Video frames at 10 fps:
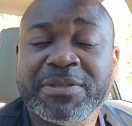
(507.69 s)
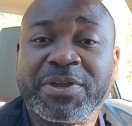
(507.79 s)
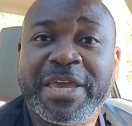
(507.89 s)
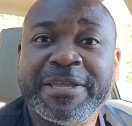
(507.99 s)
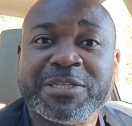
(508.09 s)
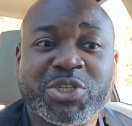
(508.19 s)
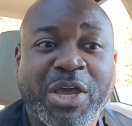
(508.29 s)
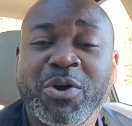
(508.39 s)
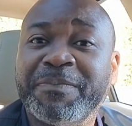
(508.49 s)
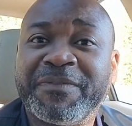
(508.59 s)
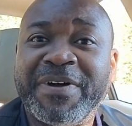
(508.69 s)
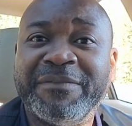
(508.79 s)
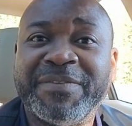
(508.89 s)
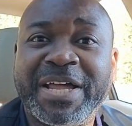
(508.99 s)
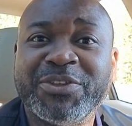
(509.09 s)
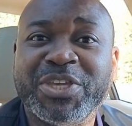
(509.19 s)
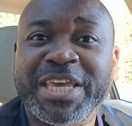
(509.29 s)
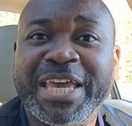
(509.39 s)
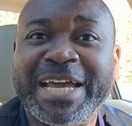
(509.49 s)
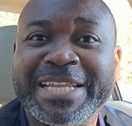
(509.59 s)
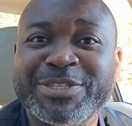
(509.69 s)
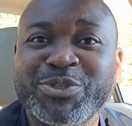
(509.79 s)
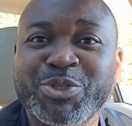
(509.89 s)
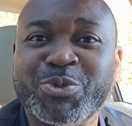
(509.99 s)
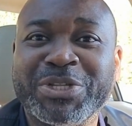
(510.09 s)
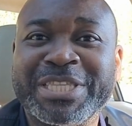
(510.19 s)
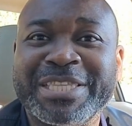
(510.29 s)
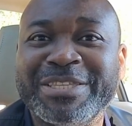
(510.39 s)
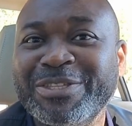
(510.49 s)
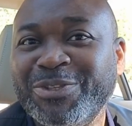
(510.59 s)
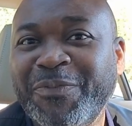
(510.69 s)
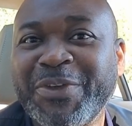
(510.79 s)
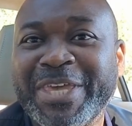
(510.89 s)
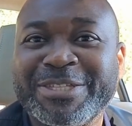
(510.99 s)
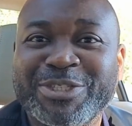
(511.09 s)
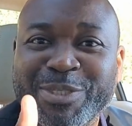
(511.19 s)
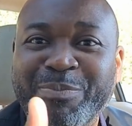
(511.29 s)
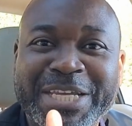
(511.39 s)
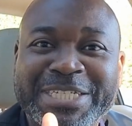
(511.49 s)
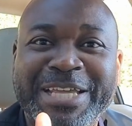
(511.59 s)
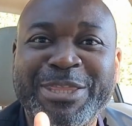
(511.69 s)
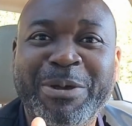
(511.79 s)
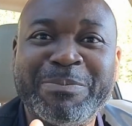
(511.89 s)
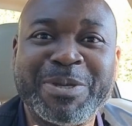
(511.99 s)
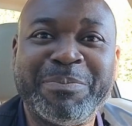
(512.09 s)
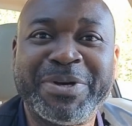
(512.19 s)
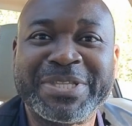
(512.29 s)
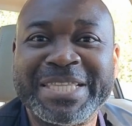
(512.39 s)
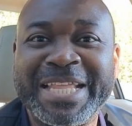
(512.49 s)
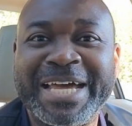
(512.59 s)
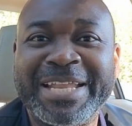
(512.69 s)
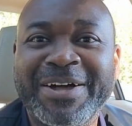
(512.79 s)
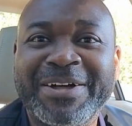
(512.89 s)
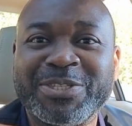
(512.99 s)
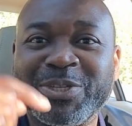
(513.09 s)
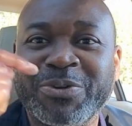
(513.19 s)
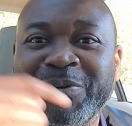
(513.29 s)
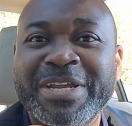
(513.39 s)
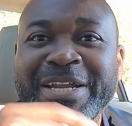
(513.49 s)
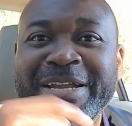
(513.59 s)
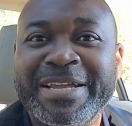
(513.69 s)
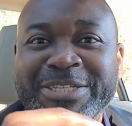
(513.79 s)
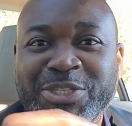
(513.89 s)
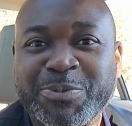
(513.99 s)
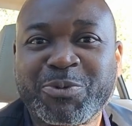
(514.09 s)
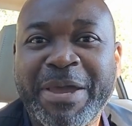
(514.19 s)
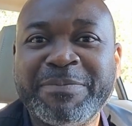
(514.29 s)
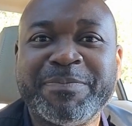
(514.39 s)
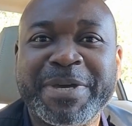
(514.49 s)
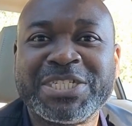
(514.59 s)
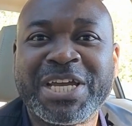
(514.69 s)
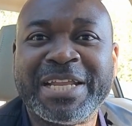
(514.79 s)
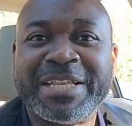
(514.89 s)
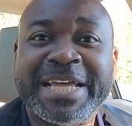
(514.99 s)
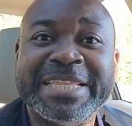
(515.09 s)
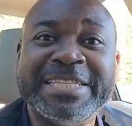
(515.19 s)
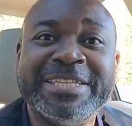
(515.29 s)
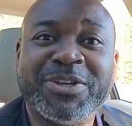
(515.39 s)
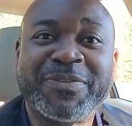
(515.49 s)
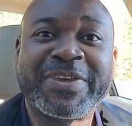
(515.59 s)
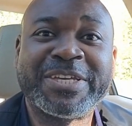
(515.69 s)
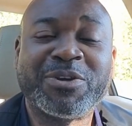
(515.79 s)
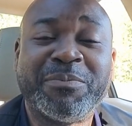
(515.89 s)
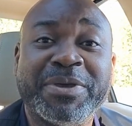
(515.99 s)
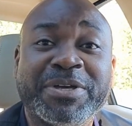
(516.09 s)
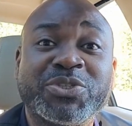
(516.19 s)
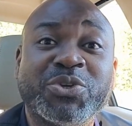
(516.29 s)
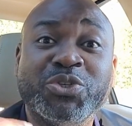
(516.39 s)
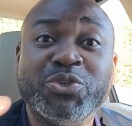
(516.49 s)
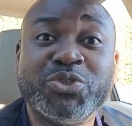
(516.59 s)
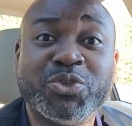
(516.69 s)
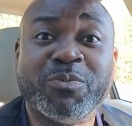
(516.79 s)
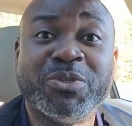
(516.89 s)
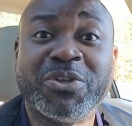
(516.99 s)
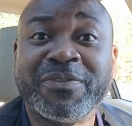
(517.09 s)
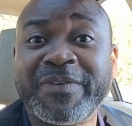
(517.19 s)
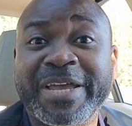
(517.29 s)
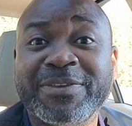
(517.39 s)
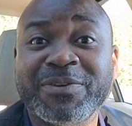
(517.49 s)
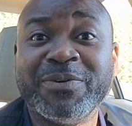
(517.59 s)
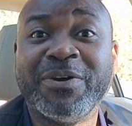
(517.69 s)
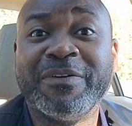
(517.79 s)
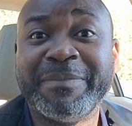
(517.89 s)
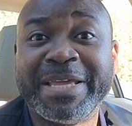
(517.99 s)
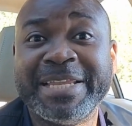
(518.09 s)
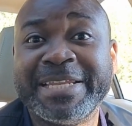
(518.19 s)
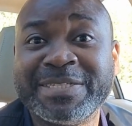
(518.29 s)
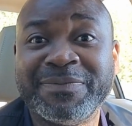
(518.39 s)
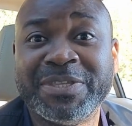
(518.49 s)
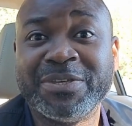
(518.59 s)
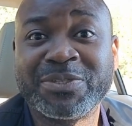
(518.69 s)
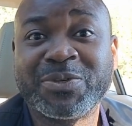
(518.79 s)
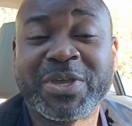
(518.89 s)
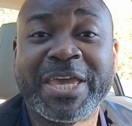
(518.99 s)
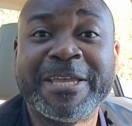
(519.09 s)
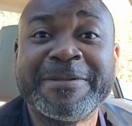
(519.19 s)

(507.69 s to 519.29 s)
Okay. So I hope you found value here, and as usual, don't forget to smash that thumbs up button, and also subscribe to my channel and hit the notification bell so YouTube will notify you of my latest videos. Okay.